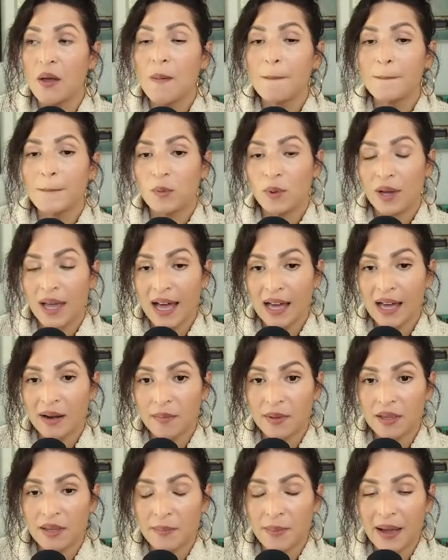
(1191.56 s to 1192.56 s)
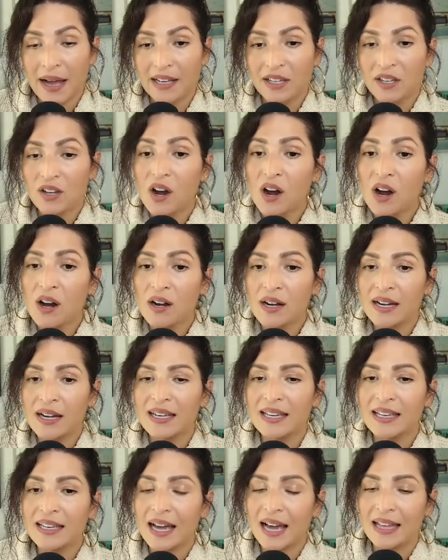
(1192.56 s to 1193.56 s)
we had him in the backyard and
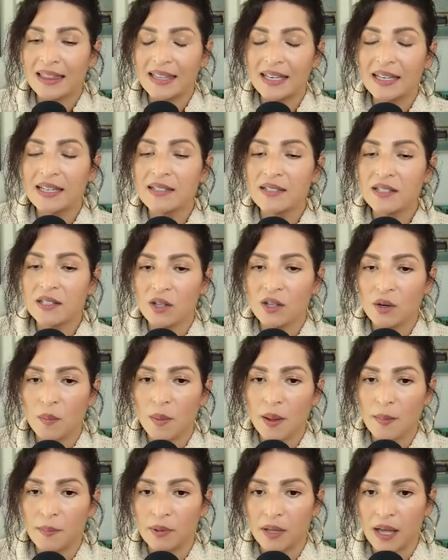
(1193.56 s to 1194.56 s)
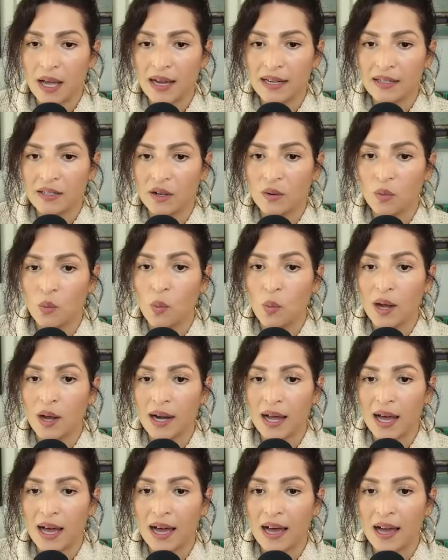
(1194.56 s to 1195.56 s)
he i think he's a little bit blind on one
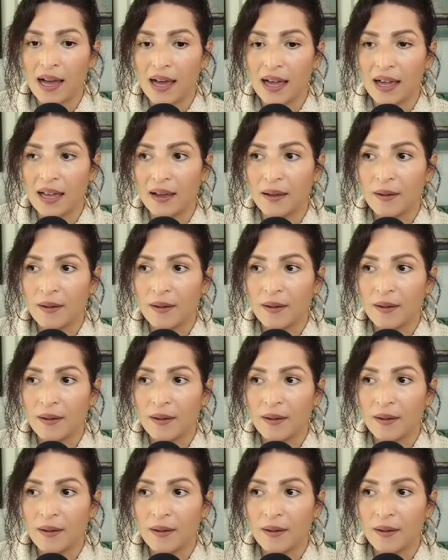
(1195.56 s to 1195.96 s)
eye